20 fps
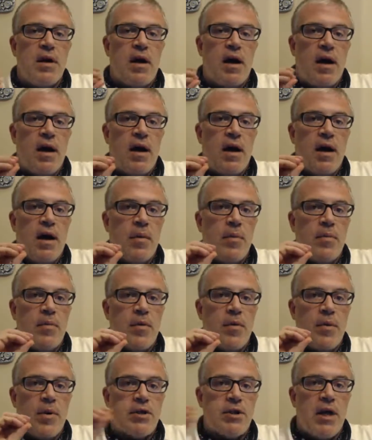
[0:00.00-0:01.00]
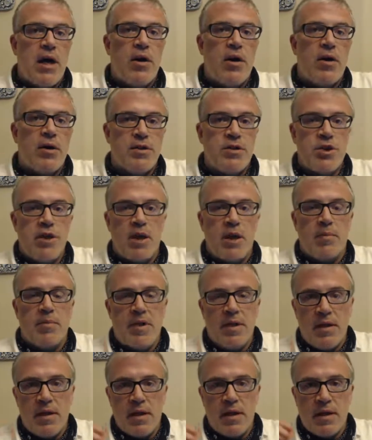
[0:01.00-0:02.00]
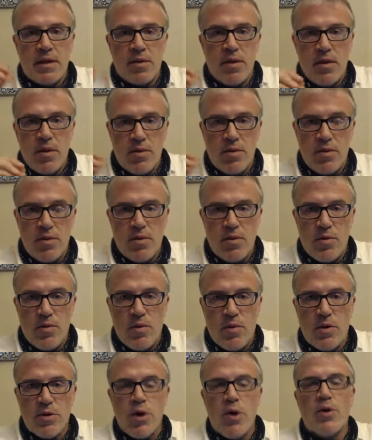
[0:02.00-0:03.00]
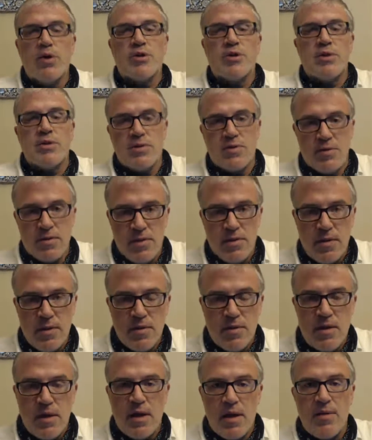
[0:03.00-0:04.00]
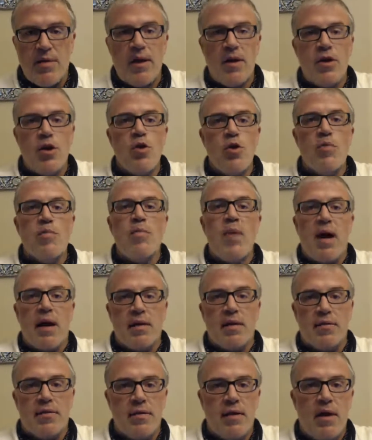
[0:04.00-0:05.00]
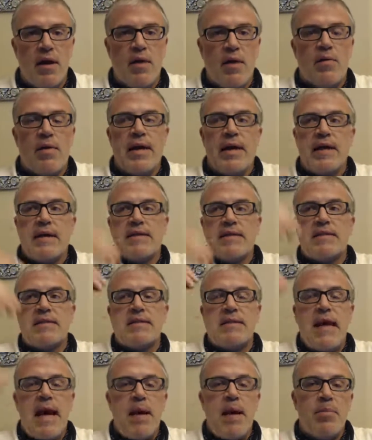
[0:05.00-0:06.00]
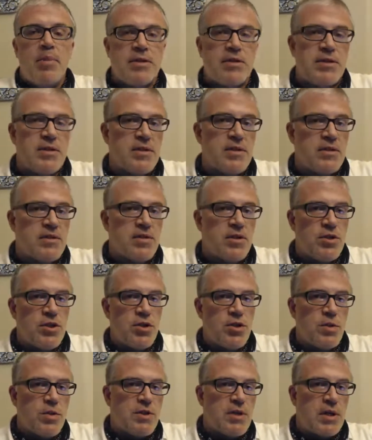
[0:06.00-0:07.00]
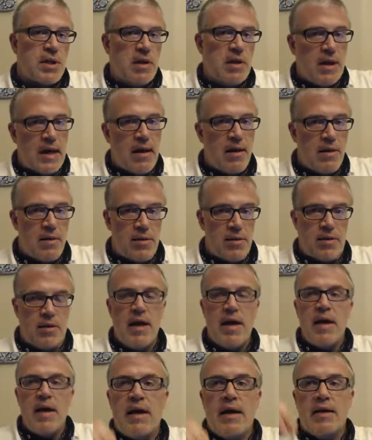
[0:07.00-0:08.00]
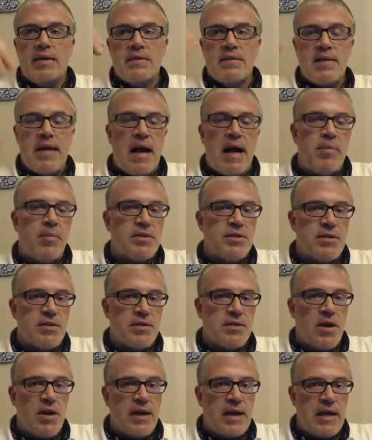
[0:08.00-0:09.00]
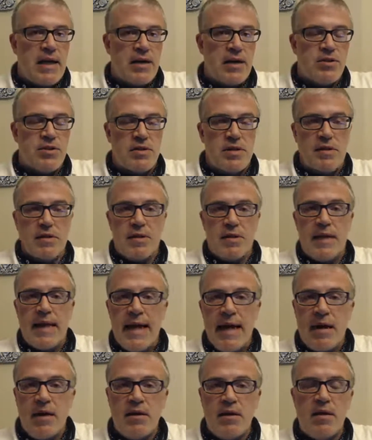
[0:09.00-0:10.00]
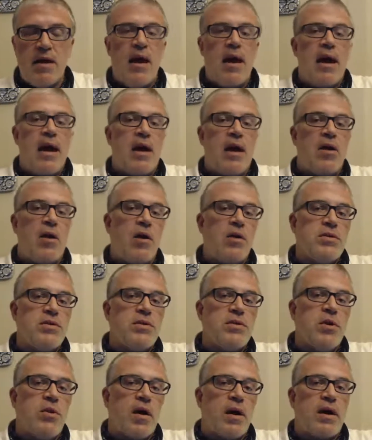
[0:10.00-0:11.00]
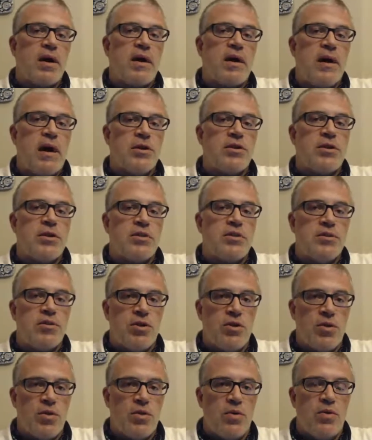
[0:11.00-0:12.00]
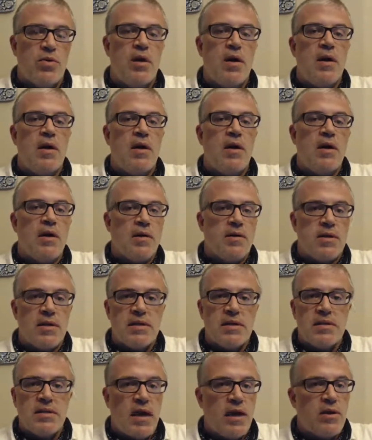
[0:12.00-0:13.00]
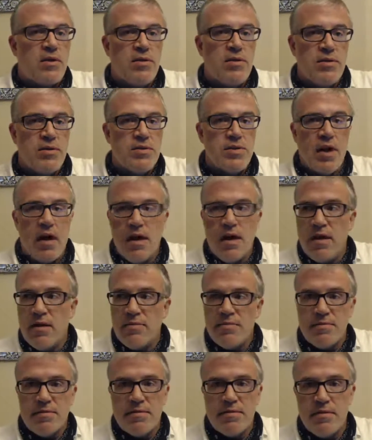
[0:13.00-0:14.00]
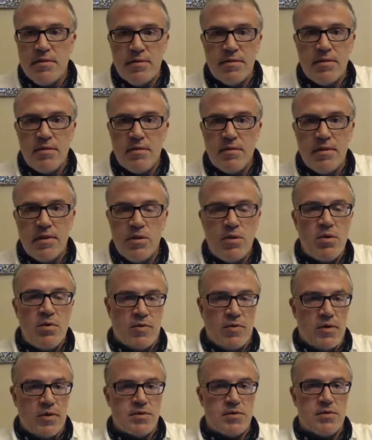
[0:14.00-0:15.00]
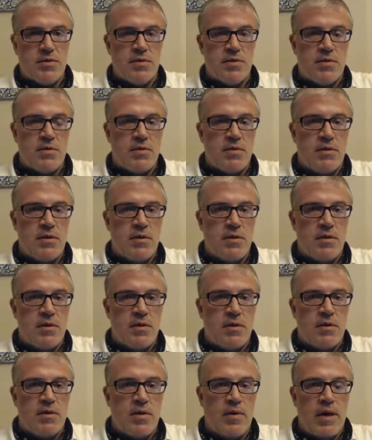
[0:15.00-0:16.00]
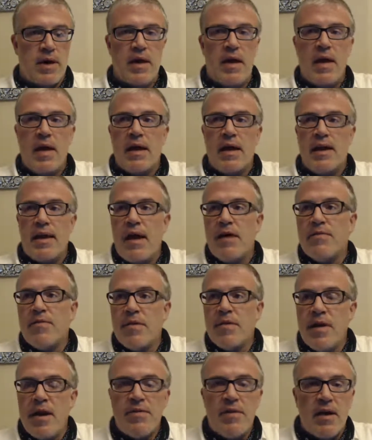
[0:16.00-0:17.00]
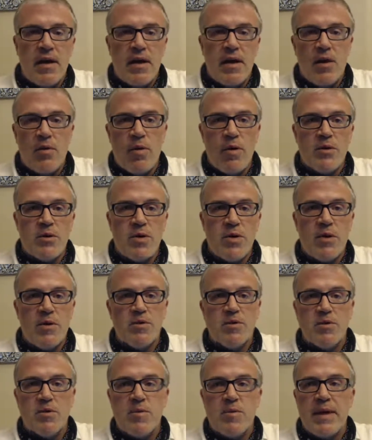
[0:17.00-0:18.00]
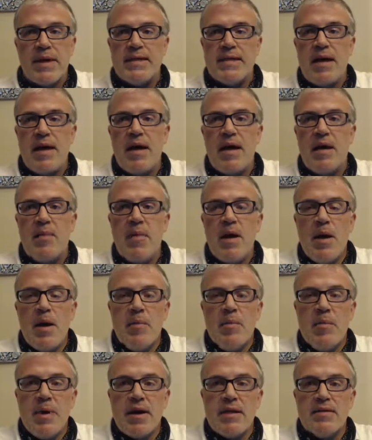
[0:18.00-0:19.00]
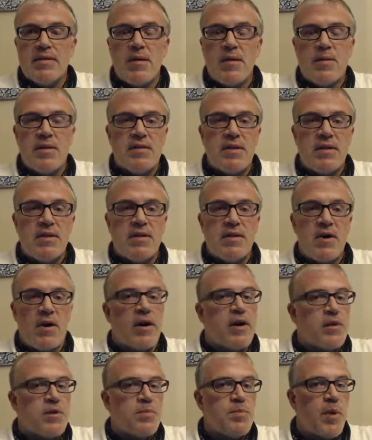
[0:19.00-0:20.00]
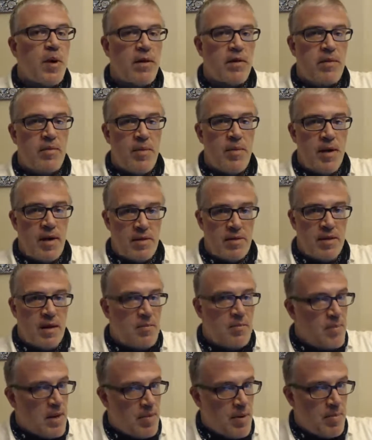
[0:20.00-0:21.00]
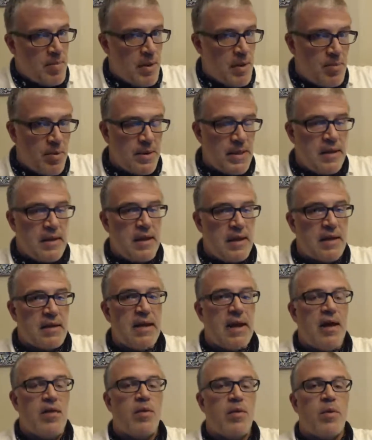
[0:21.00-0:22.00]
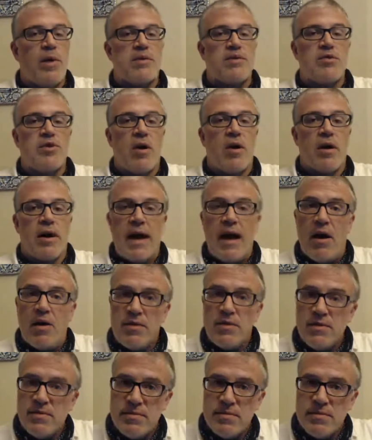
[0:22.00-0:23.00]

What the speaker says: the Rosh Hodeshim, the Rosh Hodeshes, the new month, right? It establishes the Jewish calendar. It establishes our connection to the land and also our connection to the cycles of the universe, right? Not for nothing, Rosh Chodesh was a big time because it was the darkest part of the month, and maybe people need to get together when it's dark out.